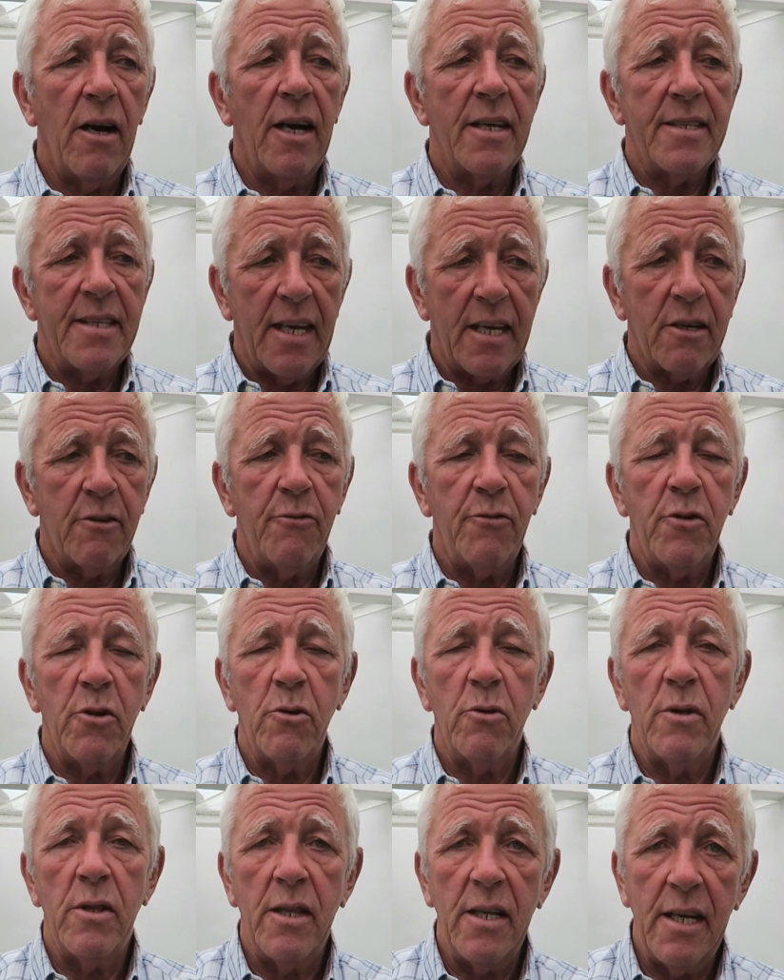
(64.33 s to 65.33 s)
I take a
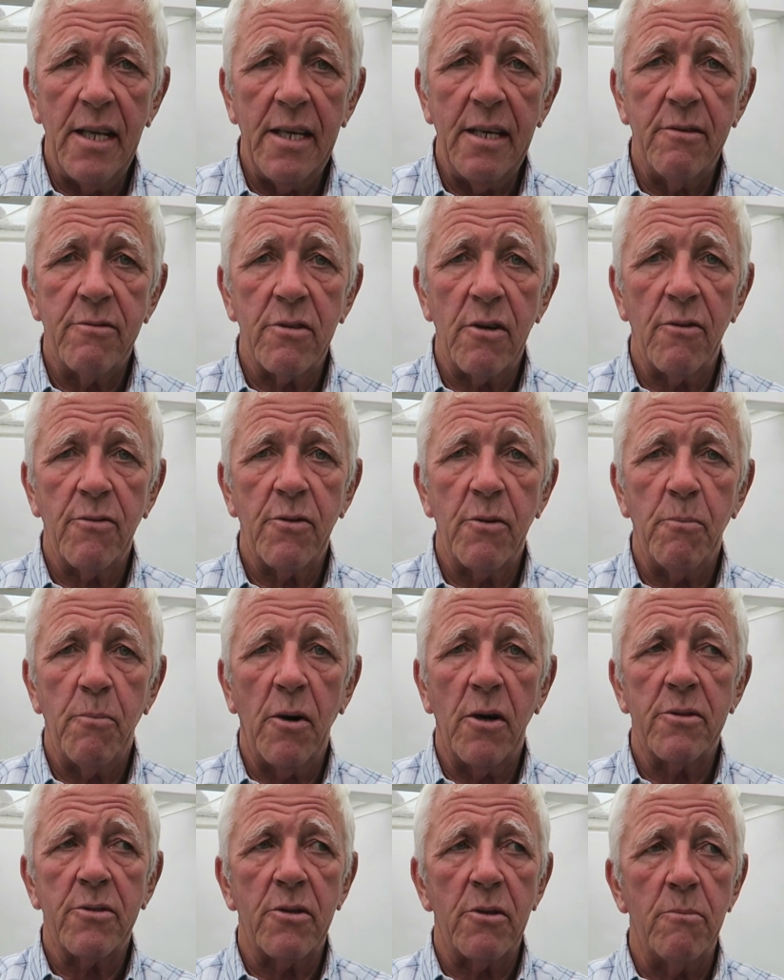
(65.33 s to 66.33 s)
few of the leaves off the
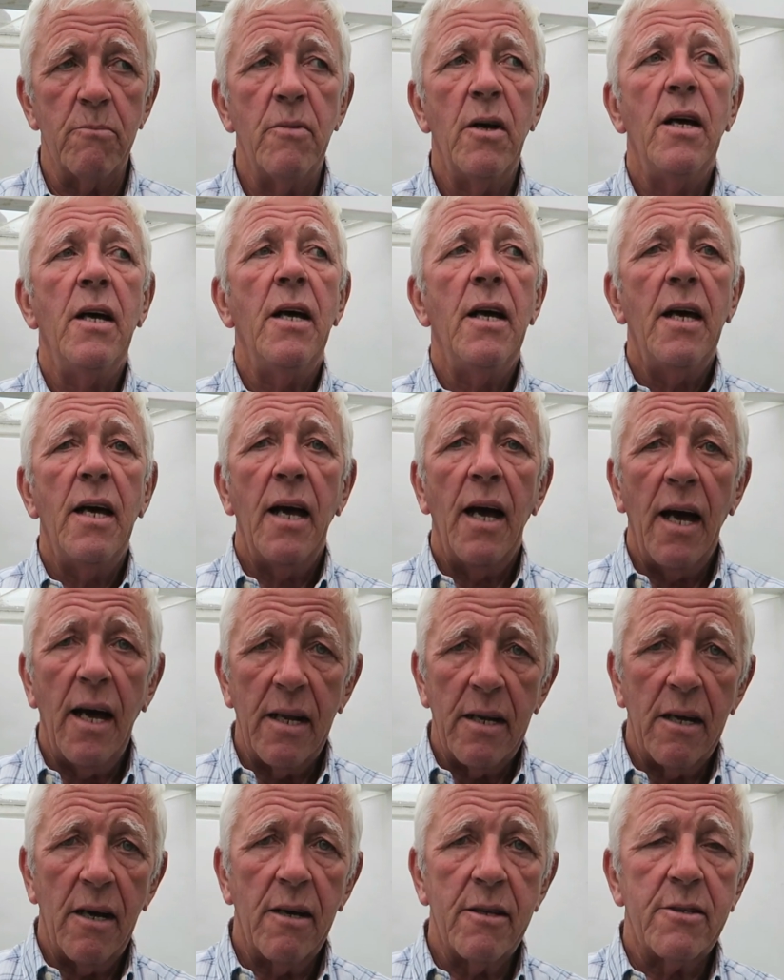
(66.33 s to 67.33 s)
bottom
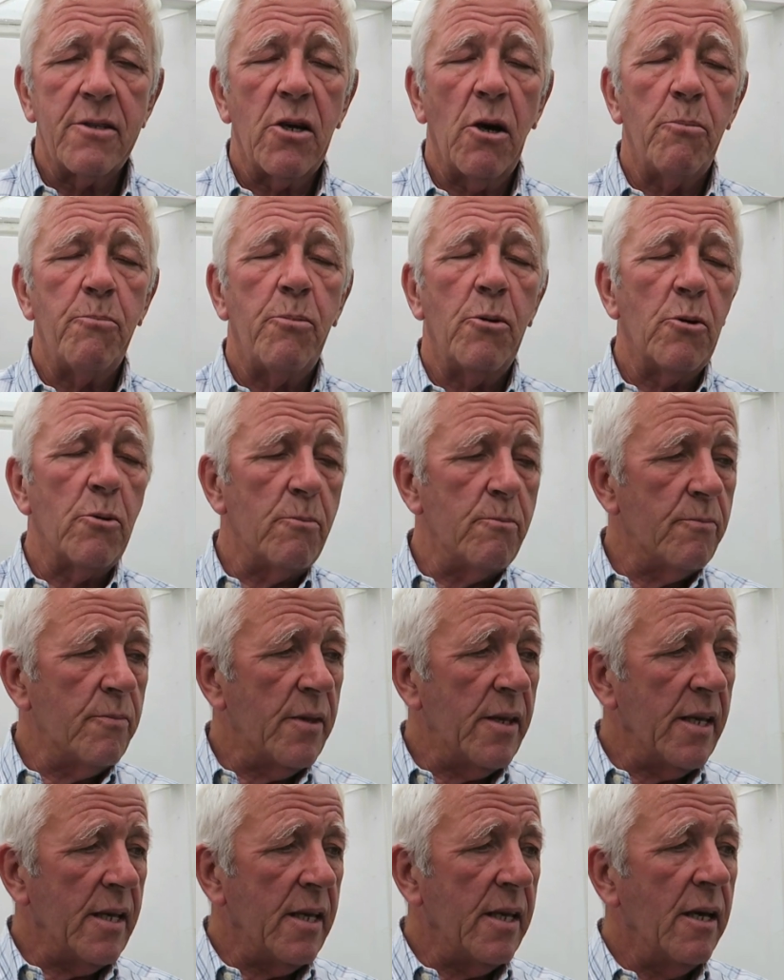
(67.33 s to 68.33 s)
and I top up
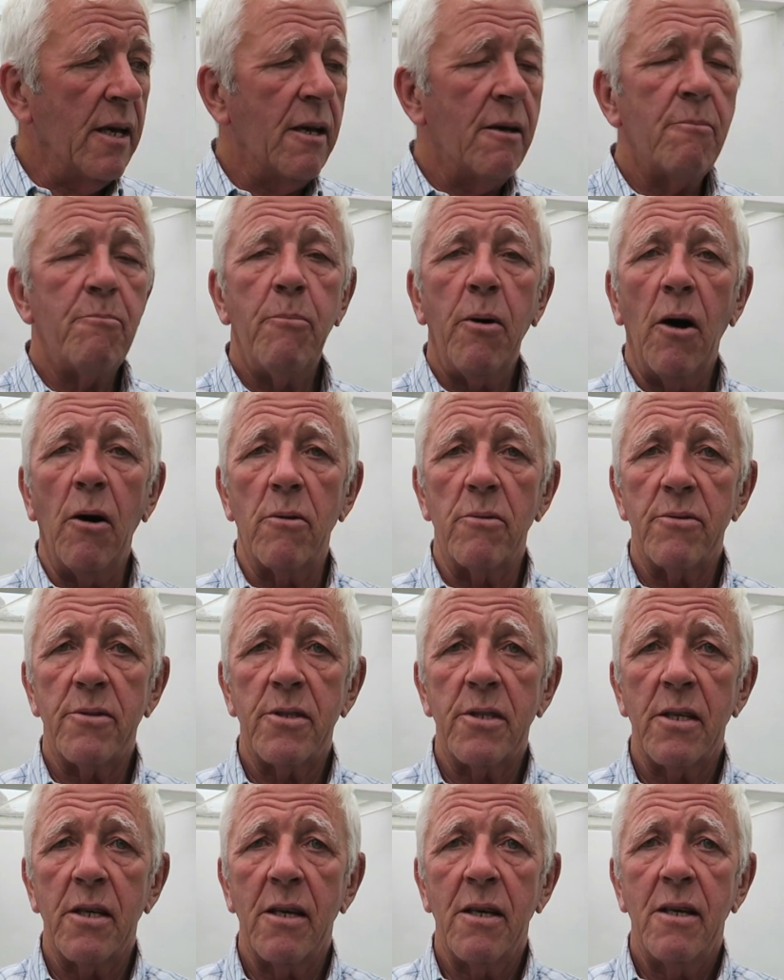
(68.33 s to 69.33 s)
the
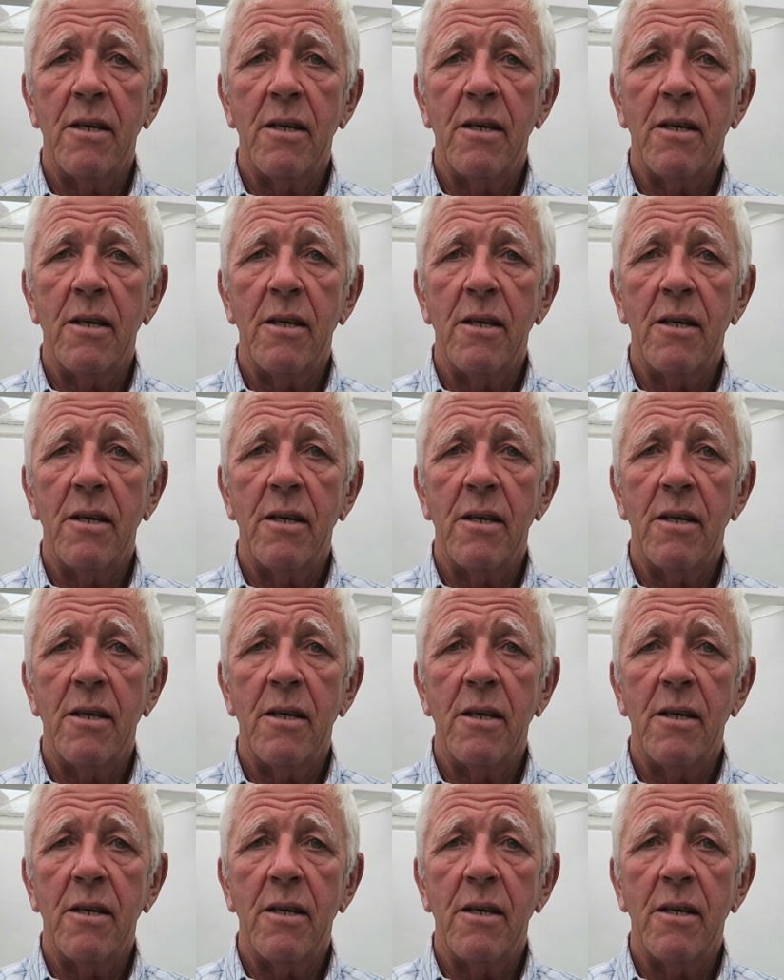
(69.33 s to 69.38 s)
pots.